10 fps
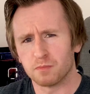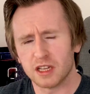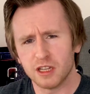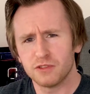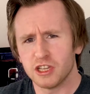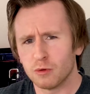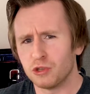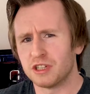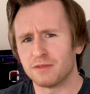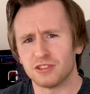I'd love to hear what
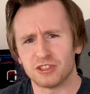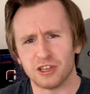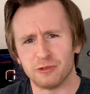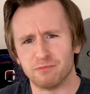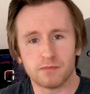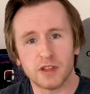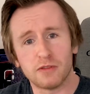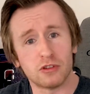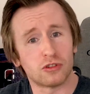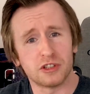you'd have to say. If
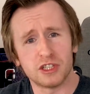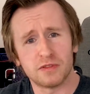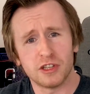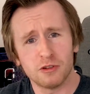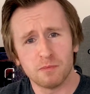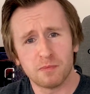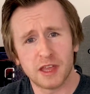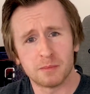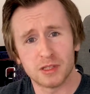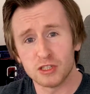you enjoyed this video,
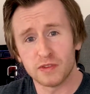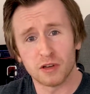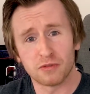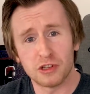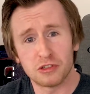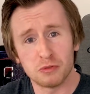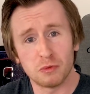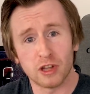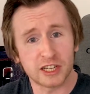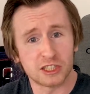then please feel free to
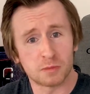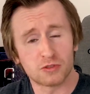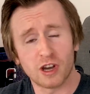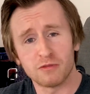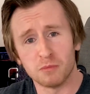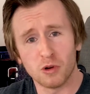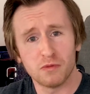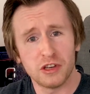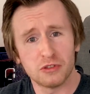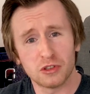like and subscribe for more
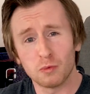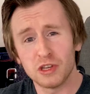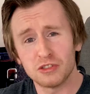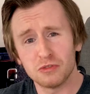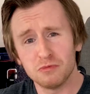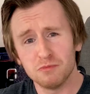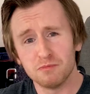videos on the way soon.